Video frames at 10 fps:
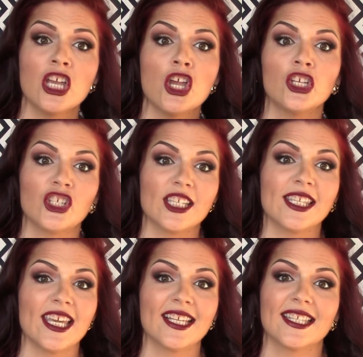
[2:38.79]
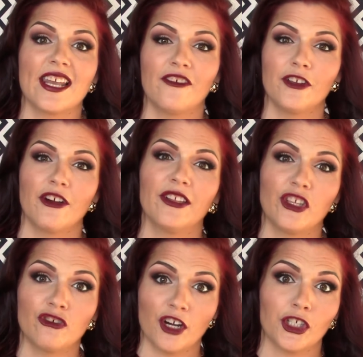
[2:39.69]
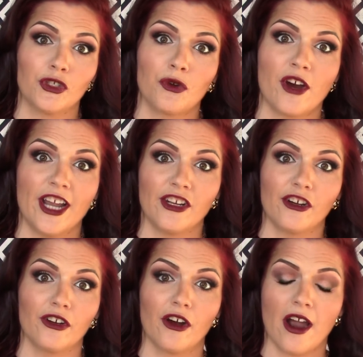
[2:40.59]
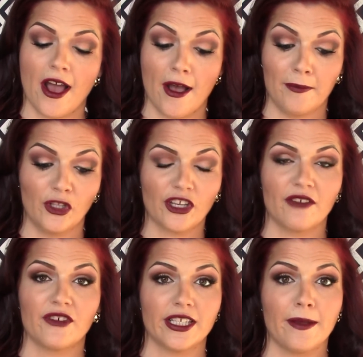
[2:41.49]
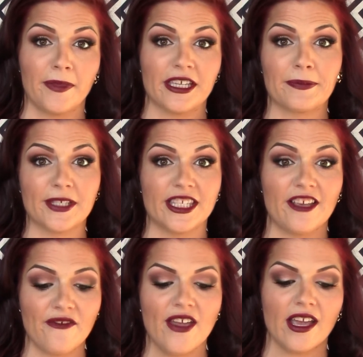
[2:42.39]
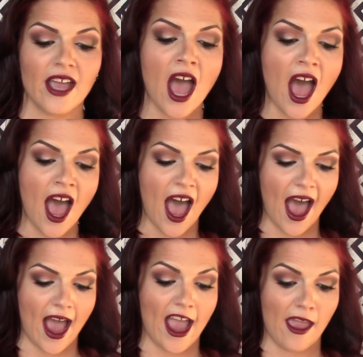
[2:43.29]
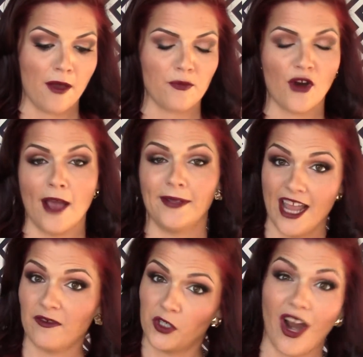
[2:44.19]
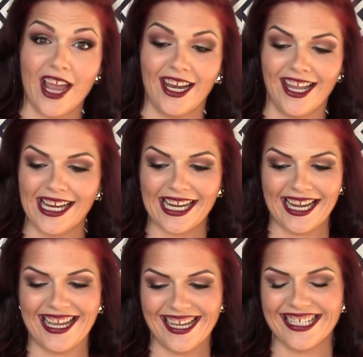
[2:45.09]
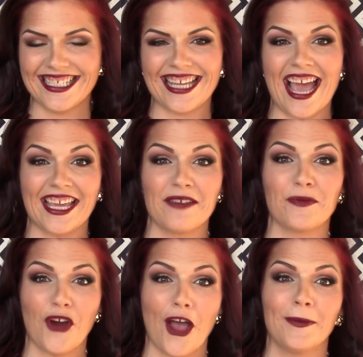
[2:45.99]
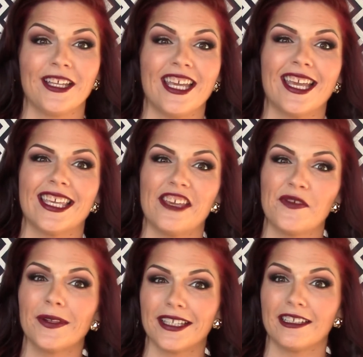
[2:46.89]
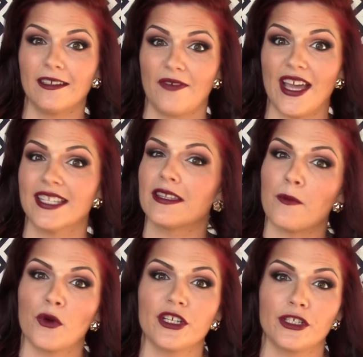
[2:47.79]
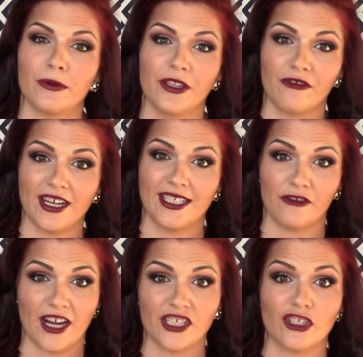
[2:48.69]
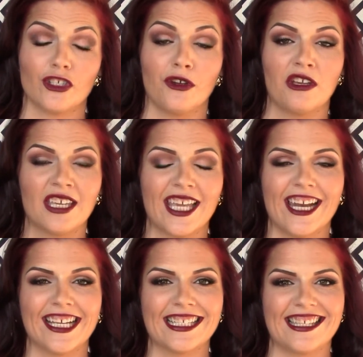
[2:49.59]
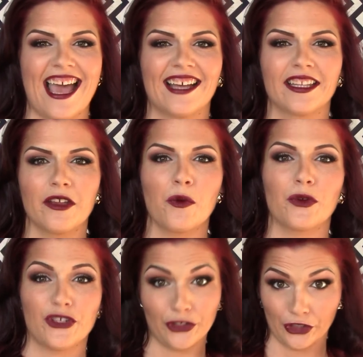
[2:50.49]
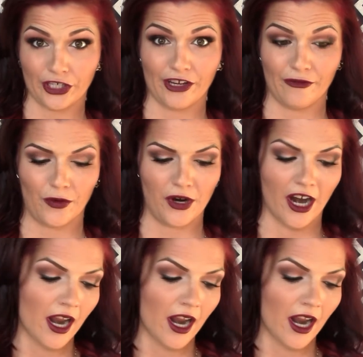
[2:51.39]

just things that if you're at the drugstore and you're looking for something specific, I probably have tried it, and I can probably give you a little advice and point you in the right direction so you can get exactly what you're looking for.